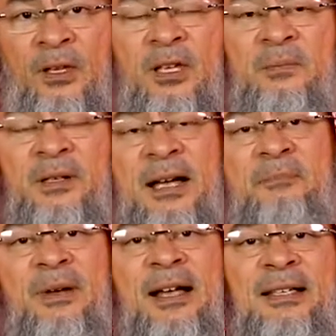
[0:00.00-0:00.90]
Ibn
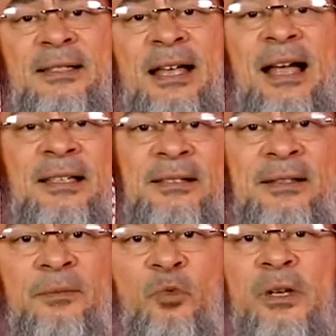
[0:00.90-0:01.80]
Abbas asked
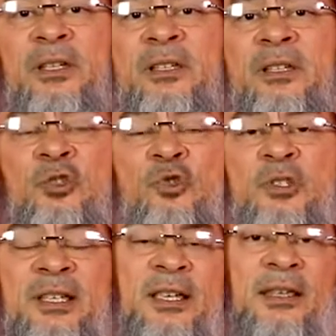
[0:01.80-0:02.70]
them, When did you
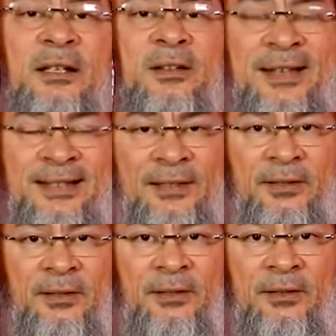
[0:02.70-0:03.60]
see the crescent?